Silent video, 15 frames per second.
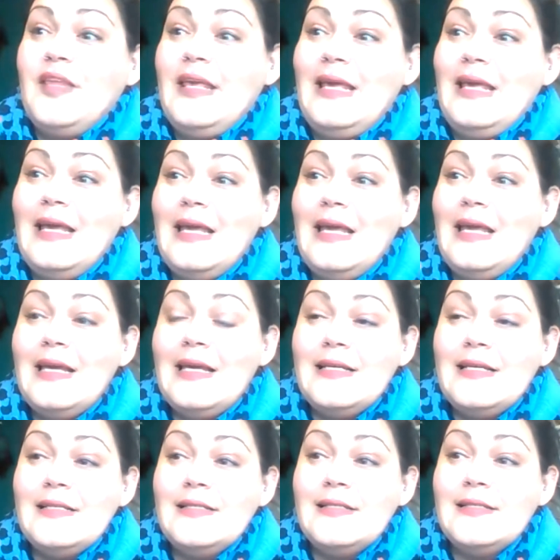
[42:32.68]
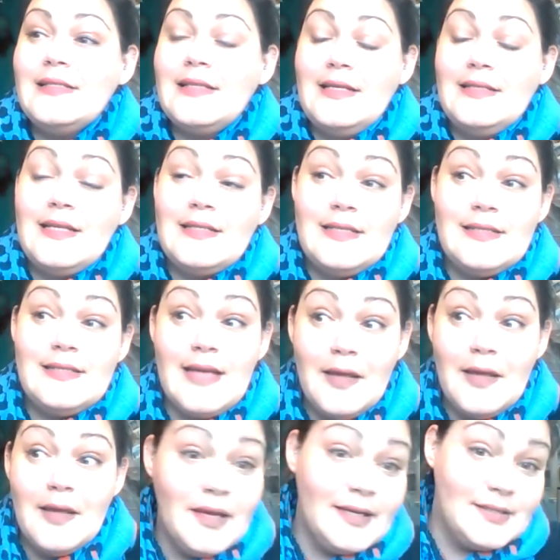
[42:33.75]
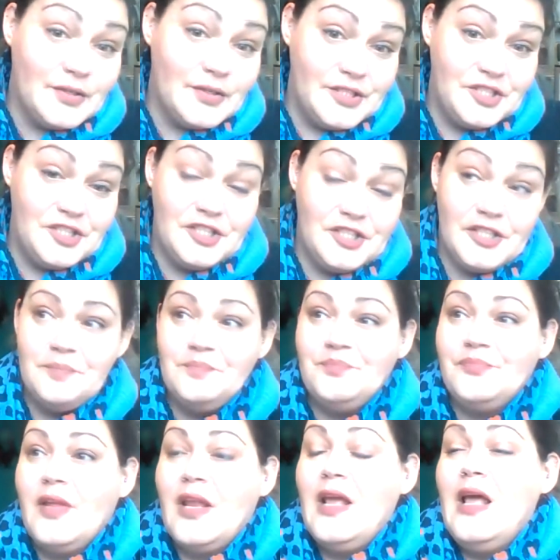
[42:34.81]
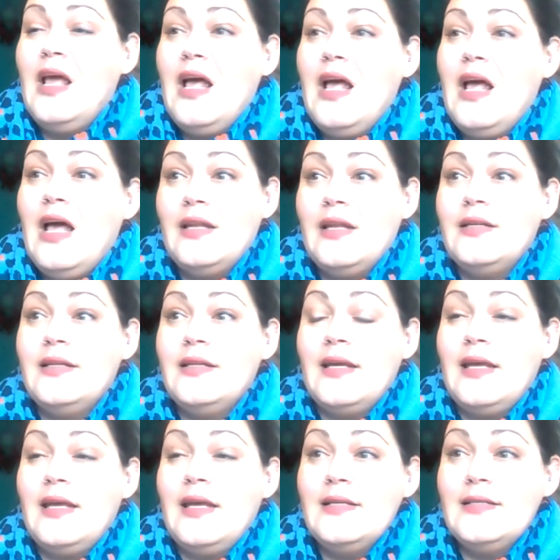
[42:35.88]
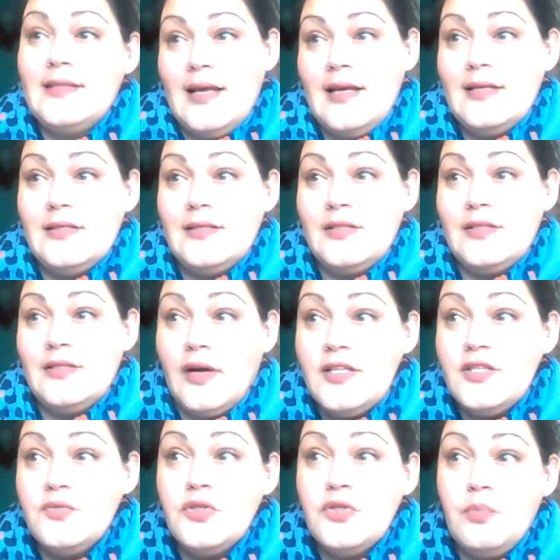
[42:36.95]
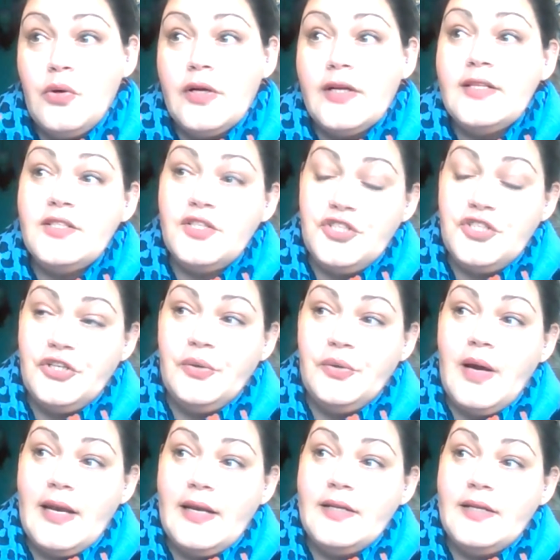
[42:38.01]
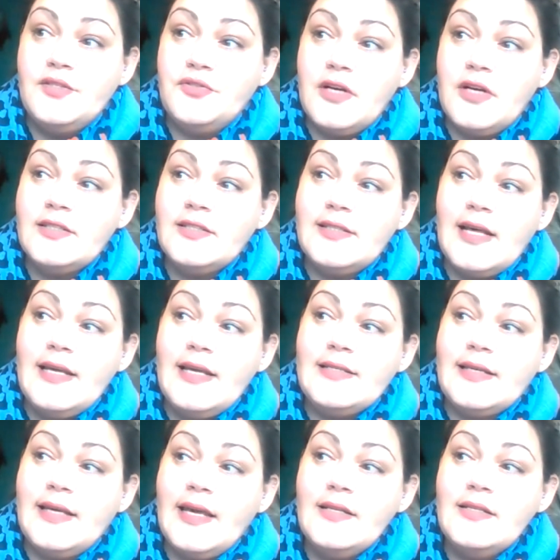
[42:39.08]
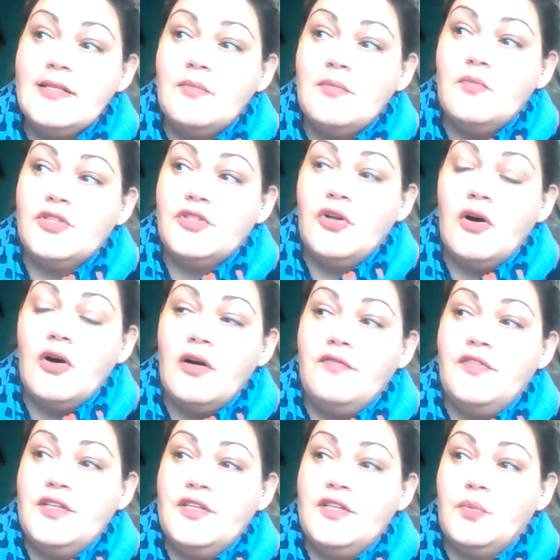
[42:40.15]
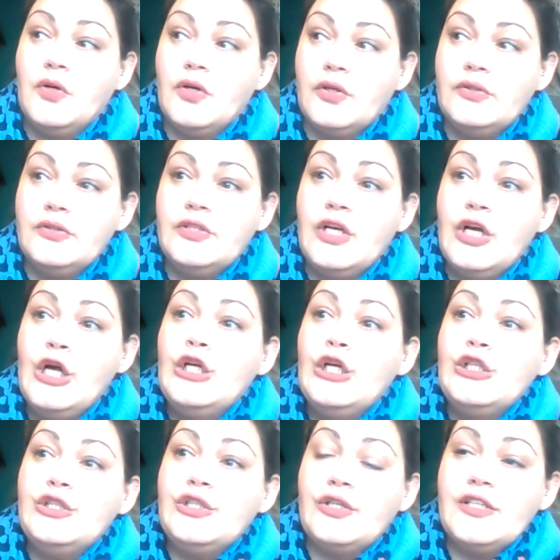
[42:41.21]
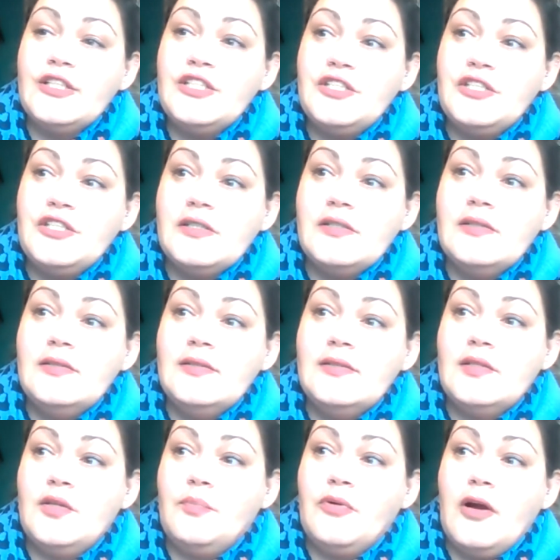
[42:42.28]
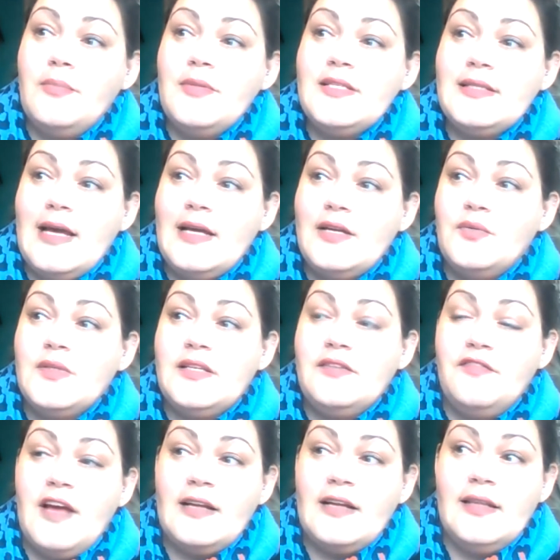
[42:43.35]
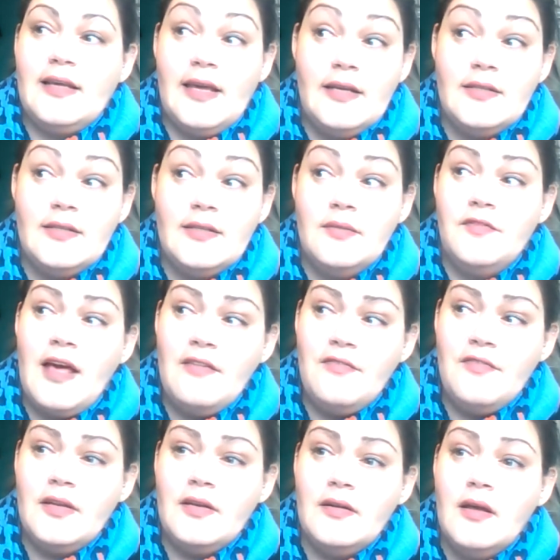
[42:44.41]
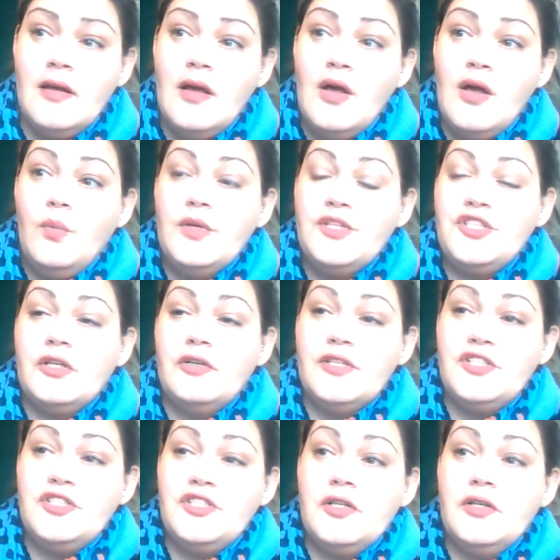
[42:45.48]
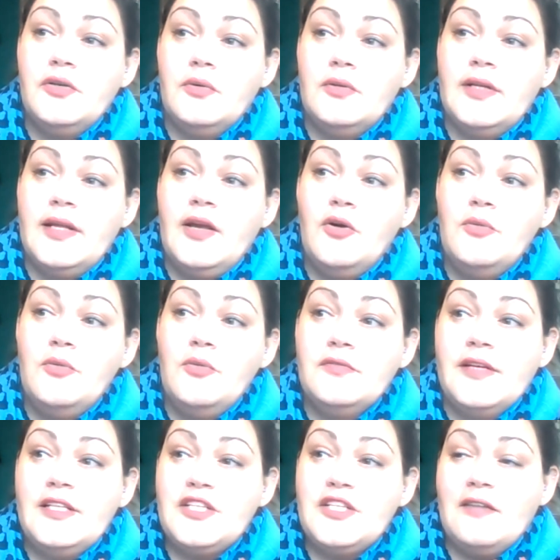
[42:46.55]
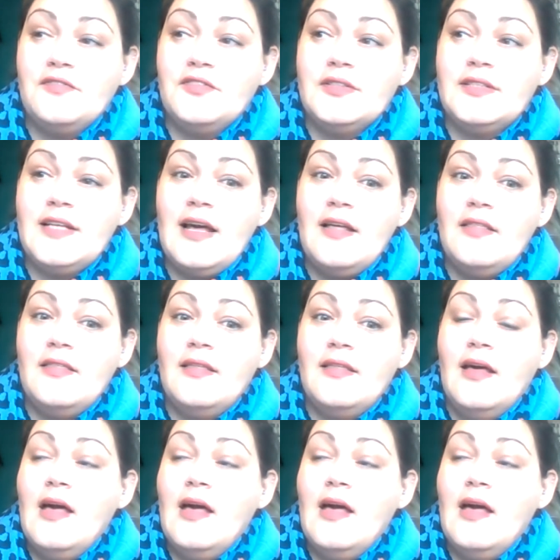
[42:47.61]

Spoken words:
He says he's typing as a Christian, and he says, Christ was born as a Jew and instructs that his kingdom was not of this world. To Christians, the promised land was in fact the kingdom of heaven, which a Christian could only hope to reach after death.